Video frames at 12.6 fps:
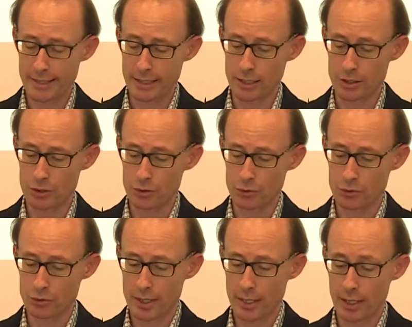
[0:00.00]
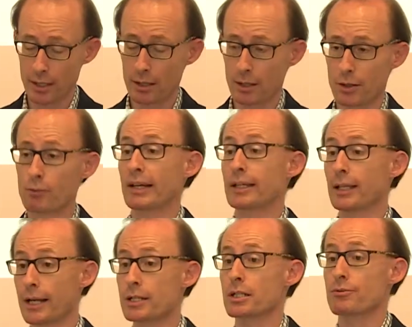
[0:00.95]
into the
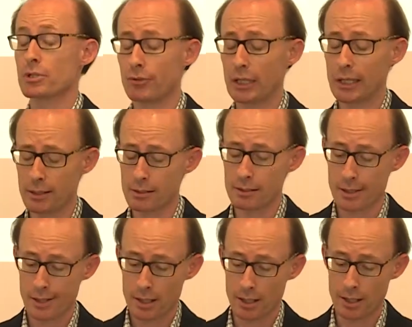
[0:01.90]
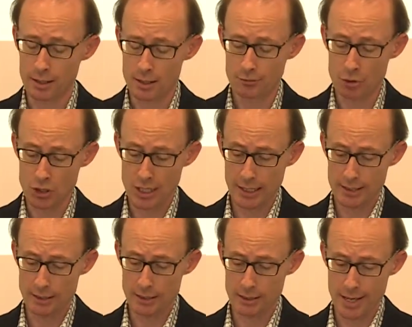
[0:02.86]
regulation of civilians, civil
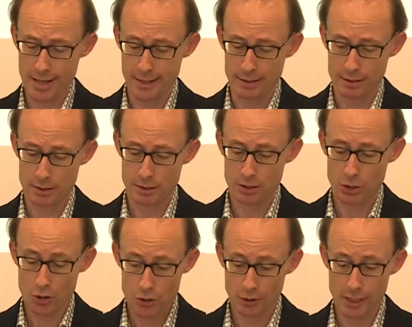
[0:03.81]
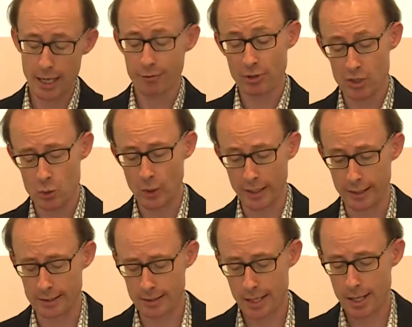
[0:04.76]
justice and social life, as well
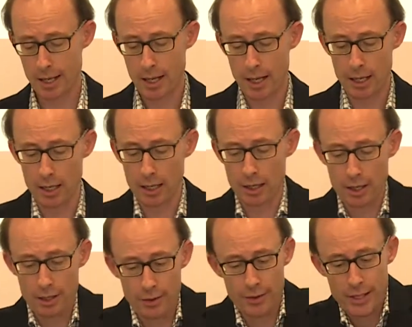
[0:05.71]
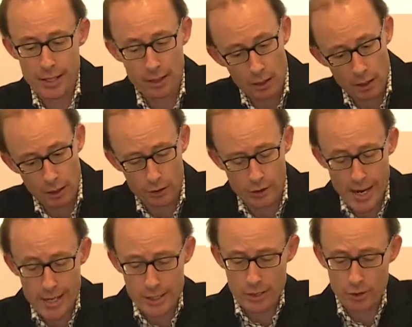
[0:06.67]
as the
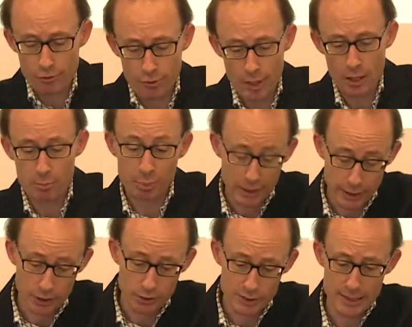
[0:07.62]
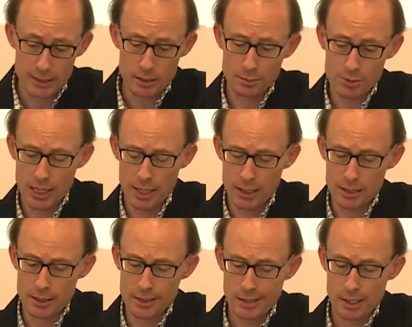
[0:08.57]
creation of political systems
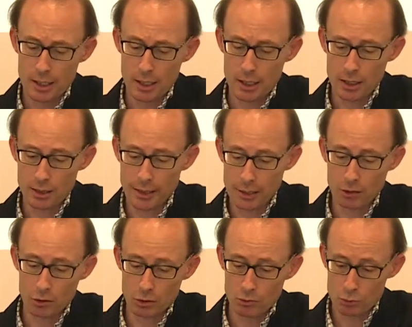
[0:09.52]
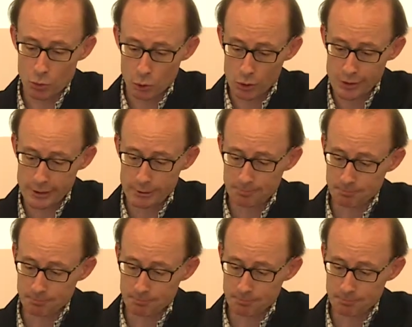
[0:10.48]
under legal rules.